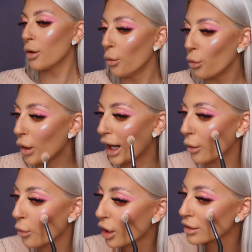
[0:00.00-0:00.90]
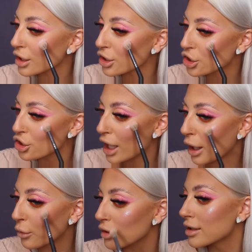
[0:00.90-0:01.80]
Wow, what a
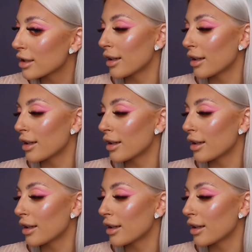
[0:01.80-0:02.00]
shout.